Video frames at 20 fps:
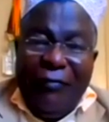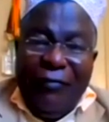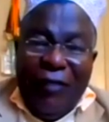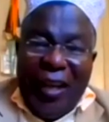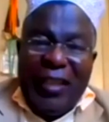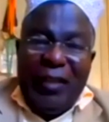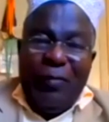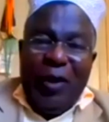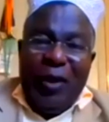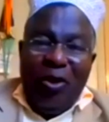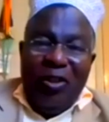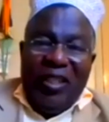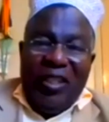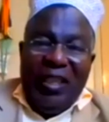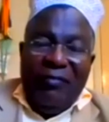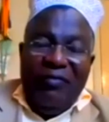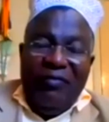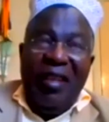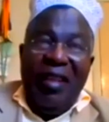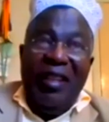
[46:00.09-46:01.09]
funds because
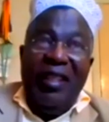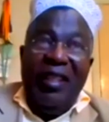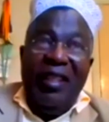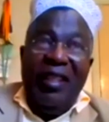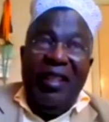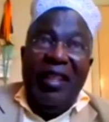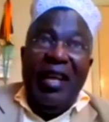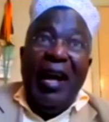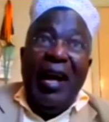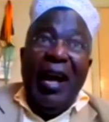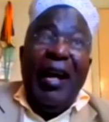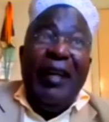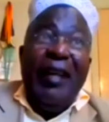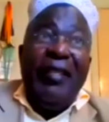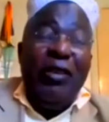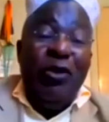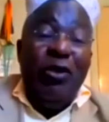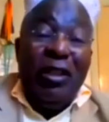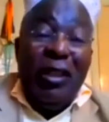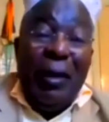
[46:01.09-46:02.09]
the, the are they
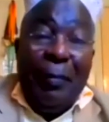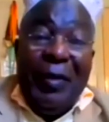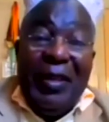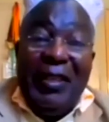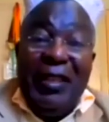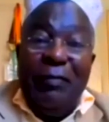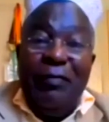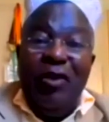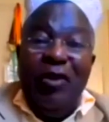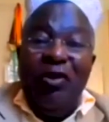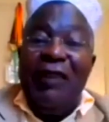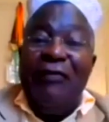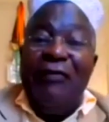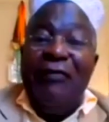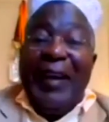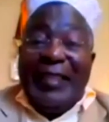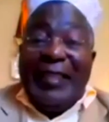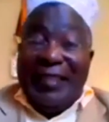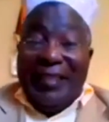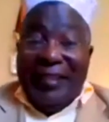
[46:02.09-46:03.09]
doing the business because the
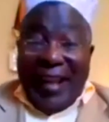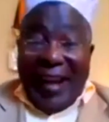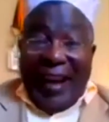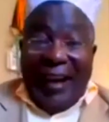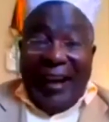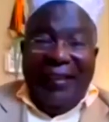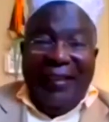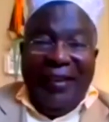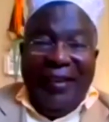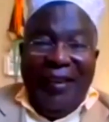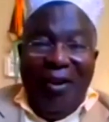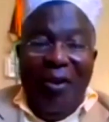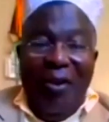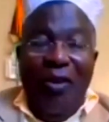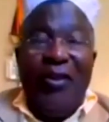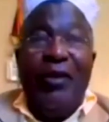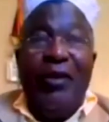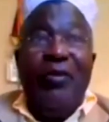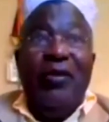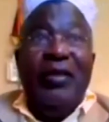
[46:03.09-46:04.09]
funds is there, or
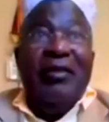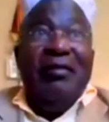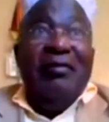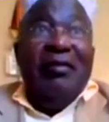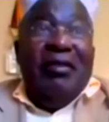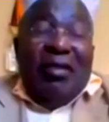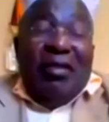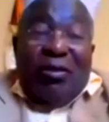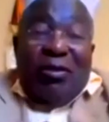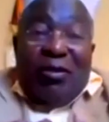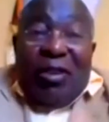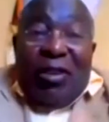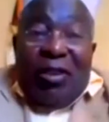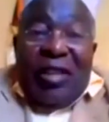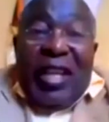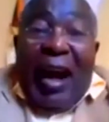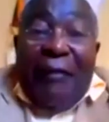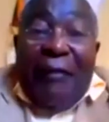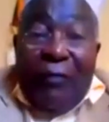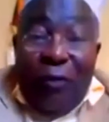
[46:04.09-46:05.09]
they would they
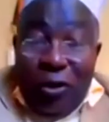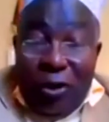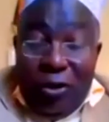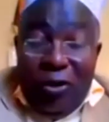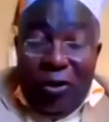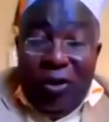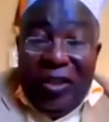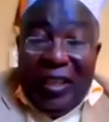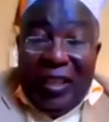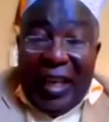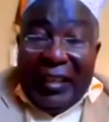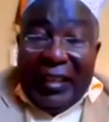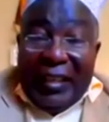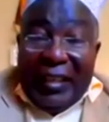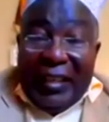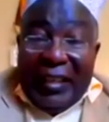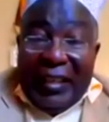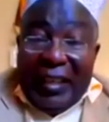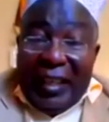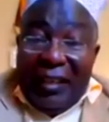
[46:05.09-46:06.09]
have also
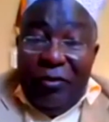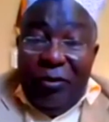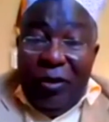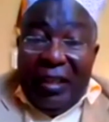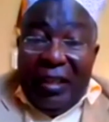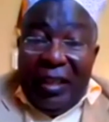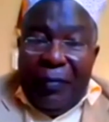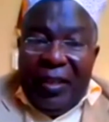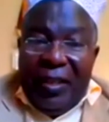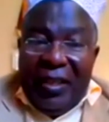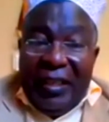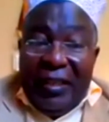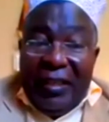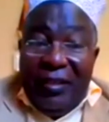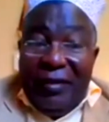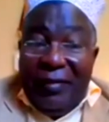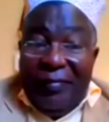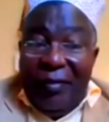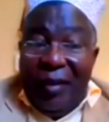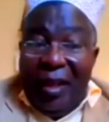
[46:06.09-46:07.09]
started doing the business?
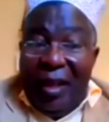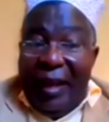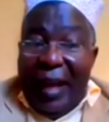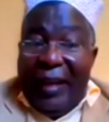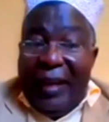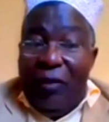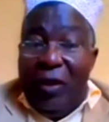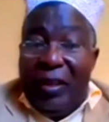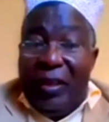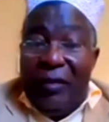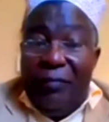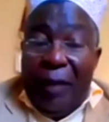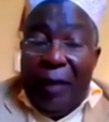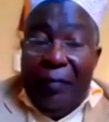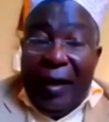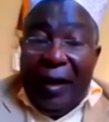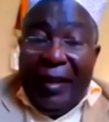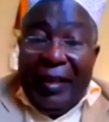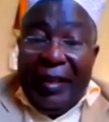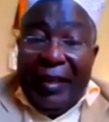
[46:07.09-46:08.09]
Like what my
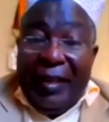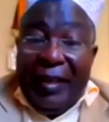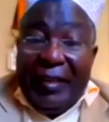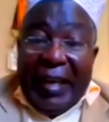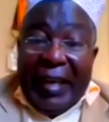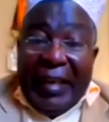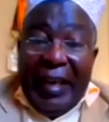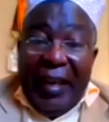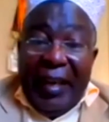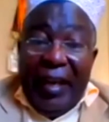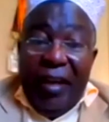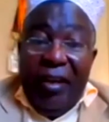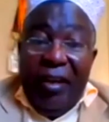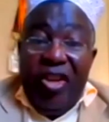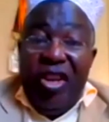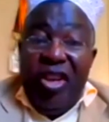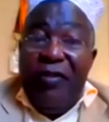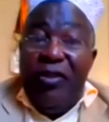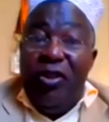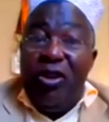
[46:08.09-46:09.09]
brother said,
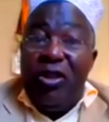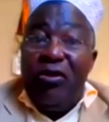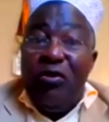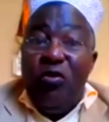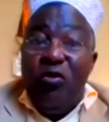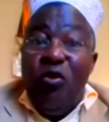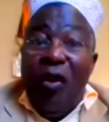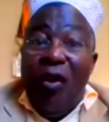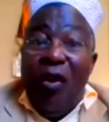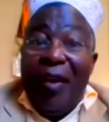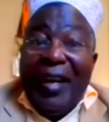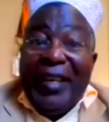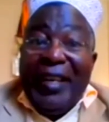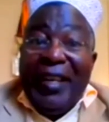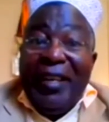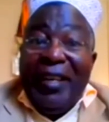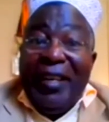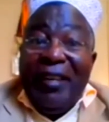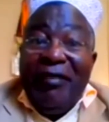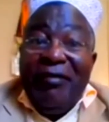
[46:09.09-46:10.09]
if those who are
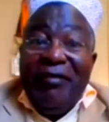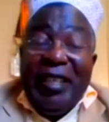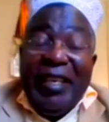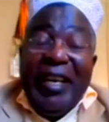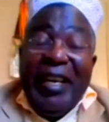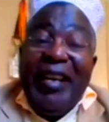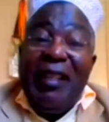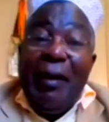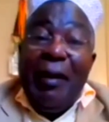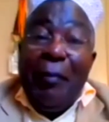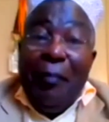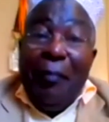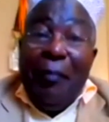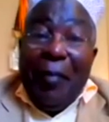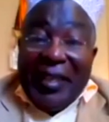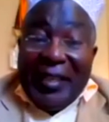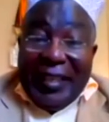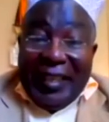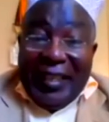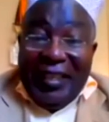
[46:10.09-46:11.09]
already in the
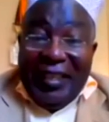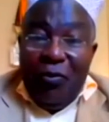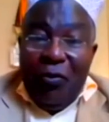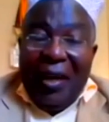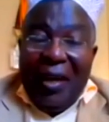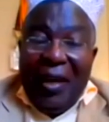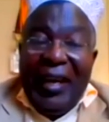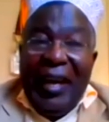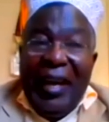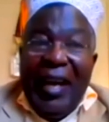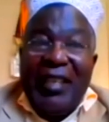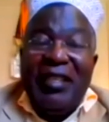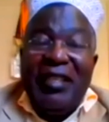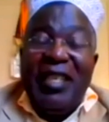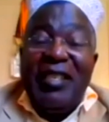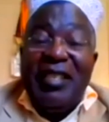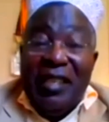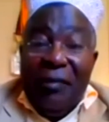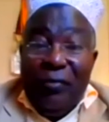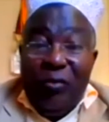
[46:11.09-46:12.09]
business, we can
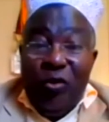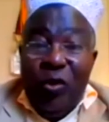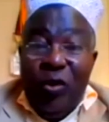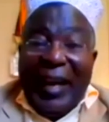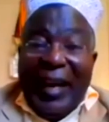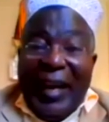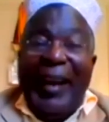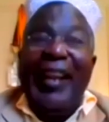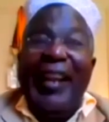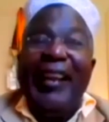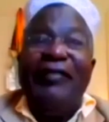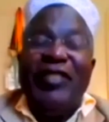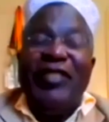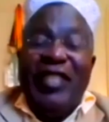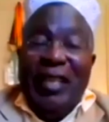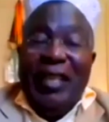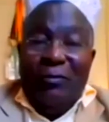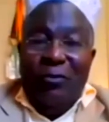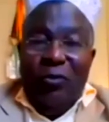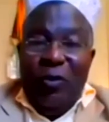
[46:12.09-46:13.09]
assist them, we can
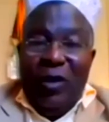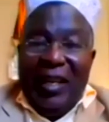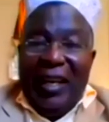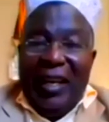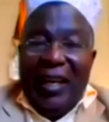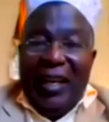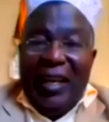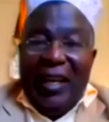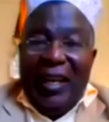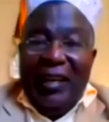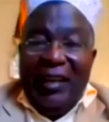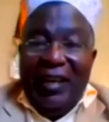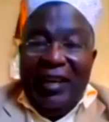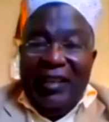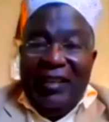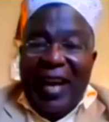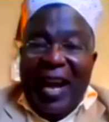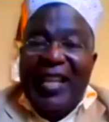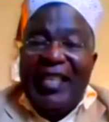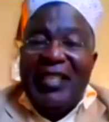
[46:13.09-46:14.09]
lift them, we can
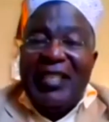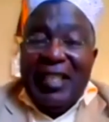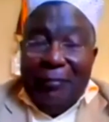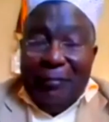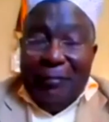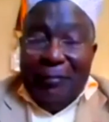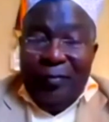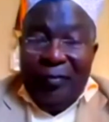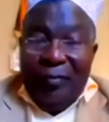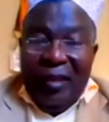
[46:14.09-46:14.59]
raise them.